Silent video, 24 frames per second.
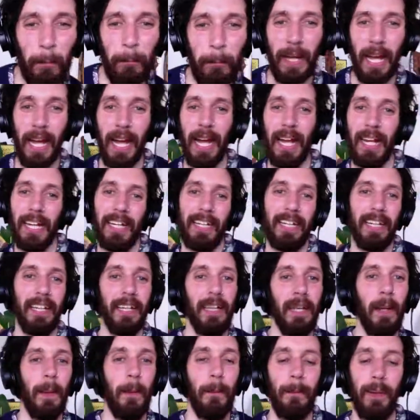Back
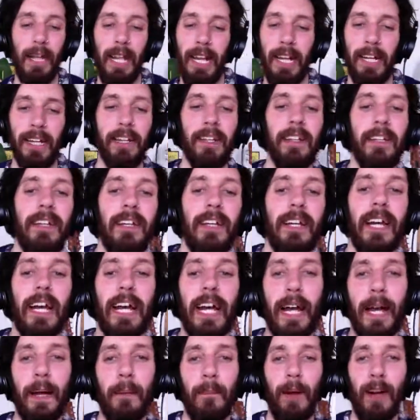in black.
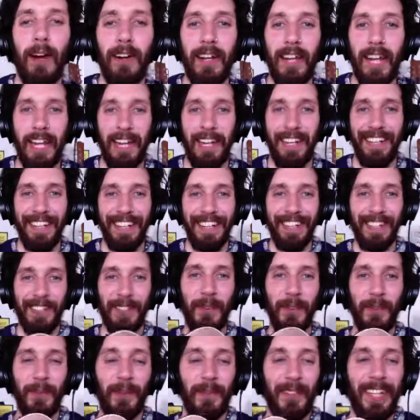Okay,
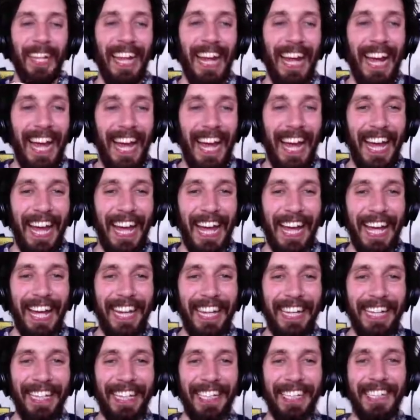cool.
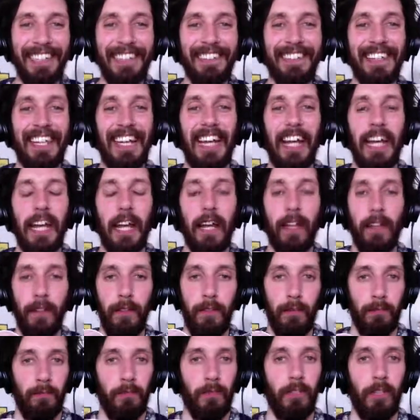And
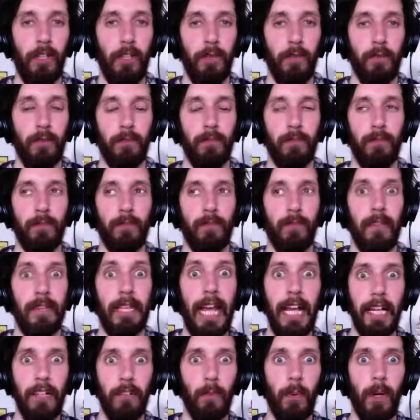so,
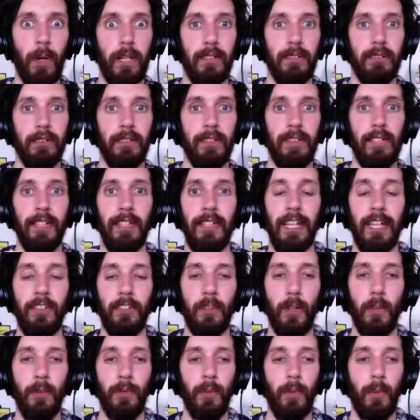next one. Let's
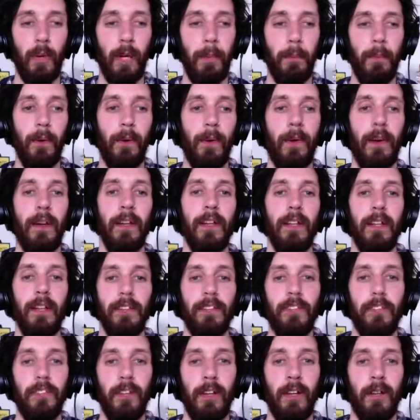go for one more.
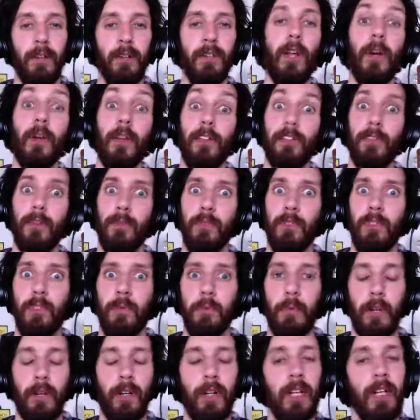So, no, let's go for 2
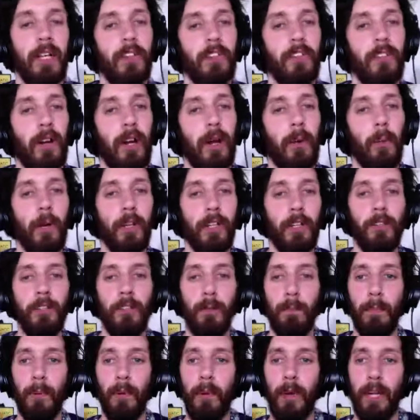more. So, I want you
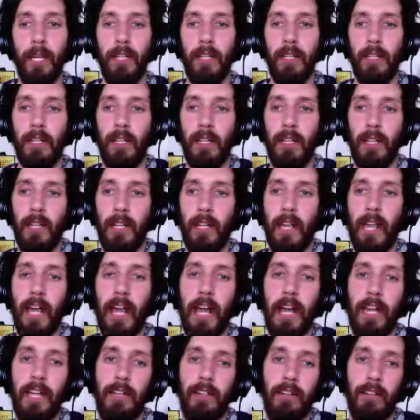to point
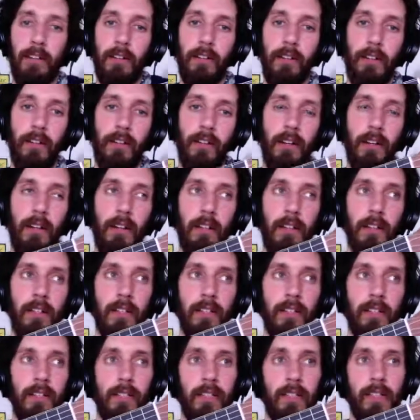at your
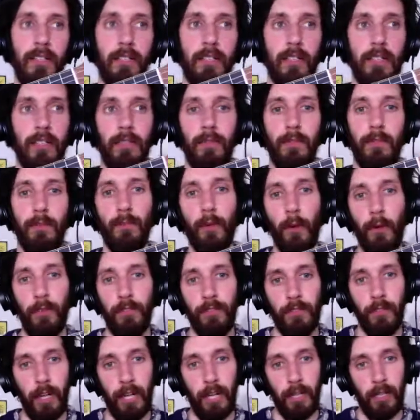4th
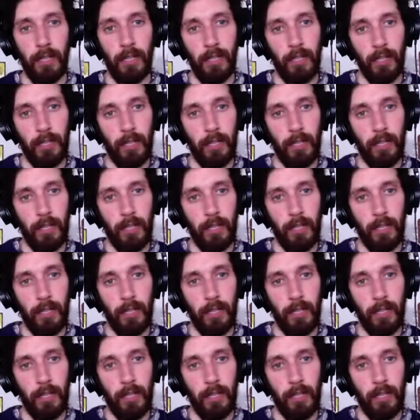string